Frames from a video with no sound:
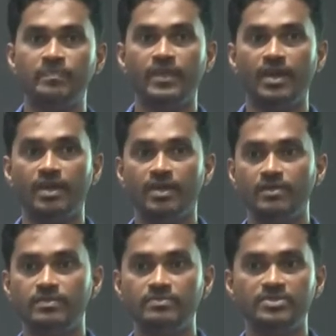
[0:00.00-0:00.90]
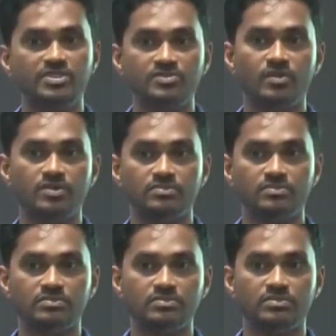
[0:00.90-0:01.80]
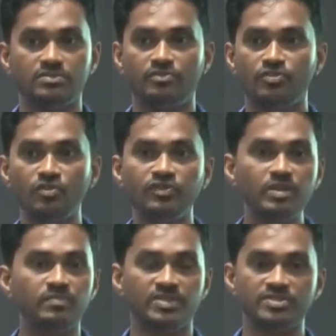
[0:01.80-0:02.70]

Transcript: And this is not fulfillment